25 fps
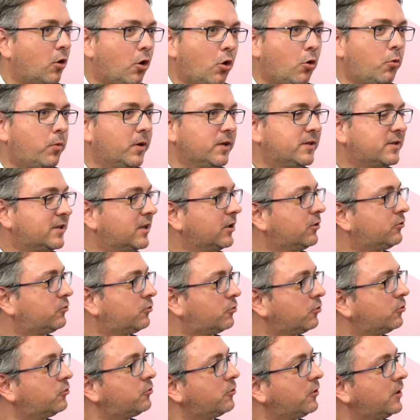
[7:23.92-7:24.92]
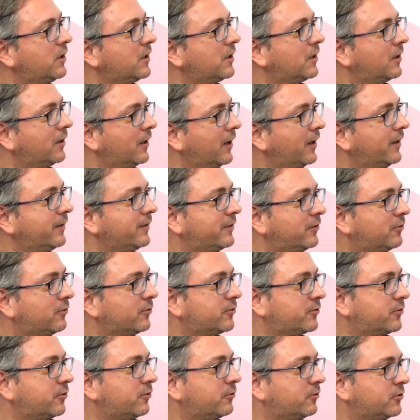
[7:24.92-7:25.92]
always good to hear and
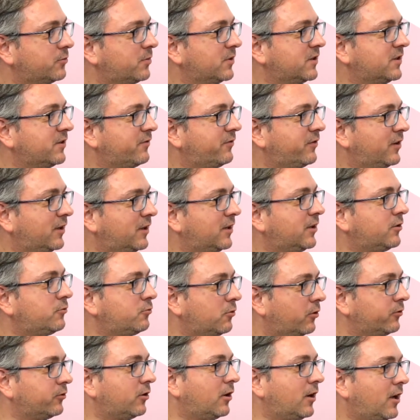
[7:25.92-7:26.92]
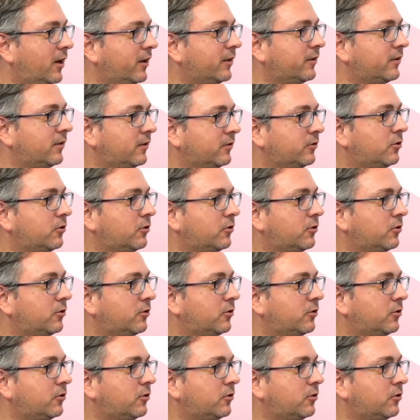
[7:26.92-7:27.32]
also specifically to underline